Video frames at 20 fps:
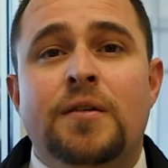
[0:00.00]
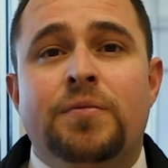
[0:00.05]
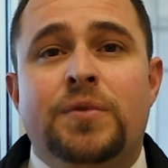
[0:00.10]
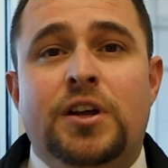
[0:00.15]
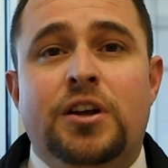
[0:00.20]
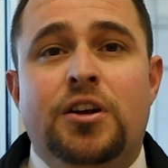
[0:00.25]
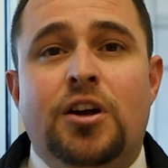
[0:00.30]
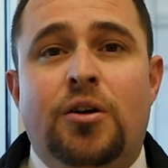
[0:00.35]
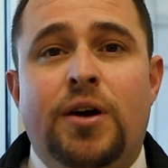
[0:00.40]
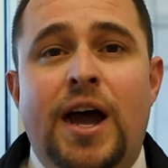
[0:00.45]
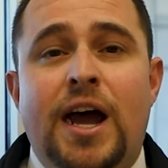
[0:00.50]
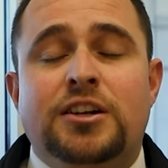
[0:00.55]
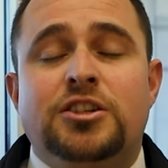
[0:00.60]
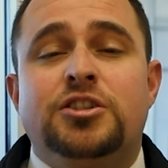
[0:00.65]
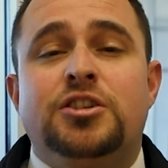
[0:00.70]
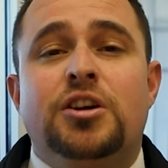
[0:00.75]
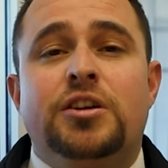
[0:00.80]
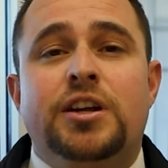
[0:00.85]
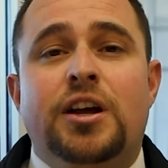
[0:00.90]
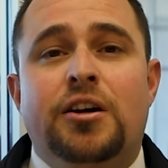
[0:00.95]
You know,
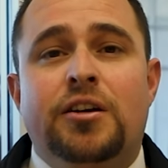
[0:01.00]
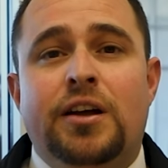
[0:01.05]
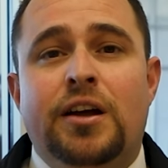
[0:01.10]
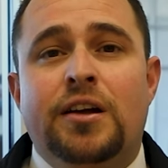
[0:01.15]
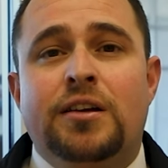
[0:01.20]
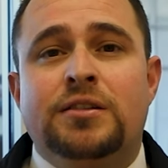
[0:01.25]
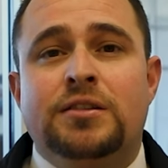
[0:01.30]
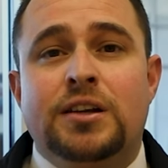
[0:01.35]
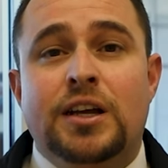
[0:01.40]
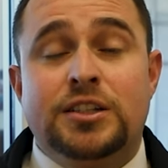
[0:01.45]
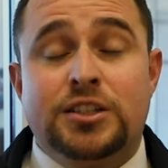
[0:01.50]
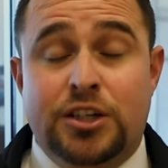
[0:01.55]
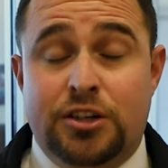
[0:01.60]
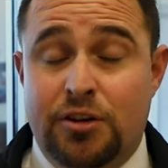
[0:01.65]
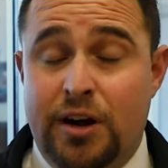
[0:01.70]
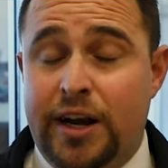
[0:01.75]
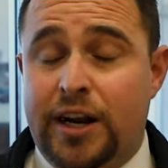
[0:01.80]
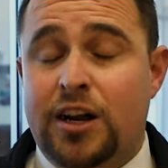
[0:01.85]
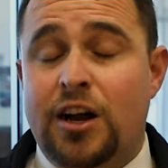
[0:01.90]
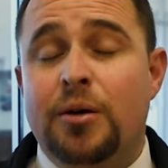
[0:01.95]
Hatch Toyota is a
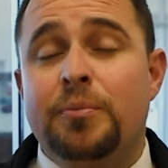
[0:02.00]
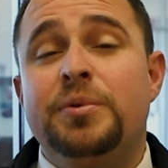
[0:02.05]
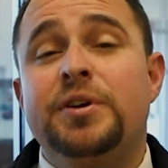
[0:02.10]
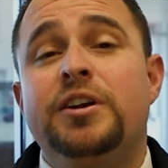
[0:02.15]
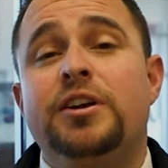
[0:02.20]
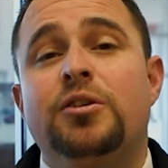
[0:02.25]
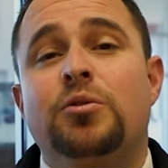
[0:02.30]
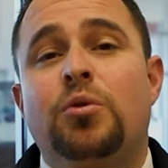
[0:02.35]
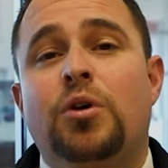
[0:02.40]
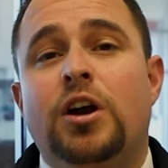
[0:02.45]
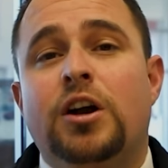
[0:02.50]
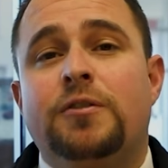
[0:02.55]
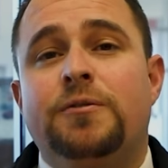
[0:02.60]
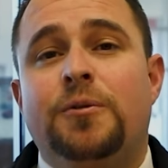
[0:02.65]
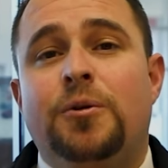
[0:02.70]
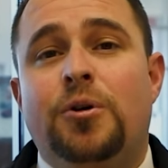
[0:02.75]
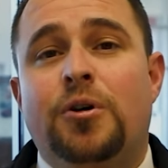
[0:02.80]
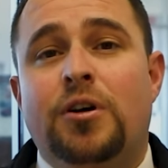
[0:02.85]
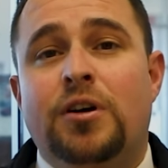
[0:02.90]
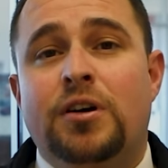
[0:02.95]
great company to work
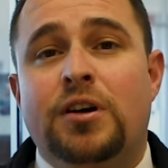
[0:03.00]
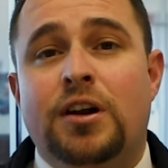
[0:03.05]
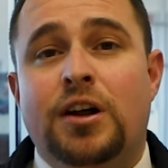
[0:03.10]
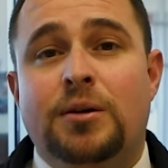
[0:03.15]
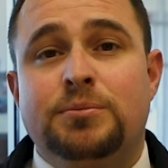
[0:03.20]
for.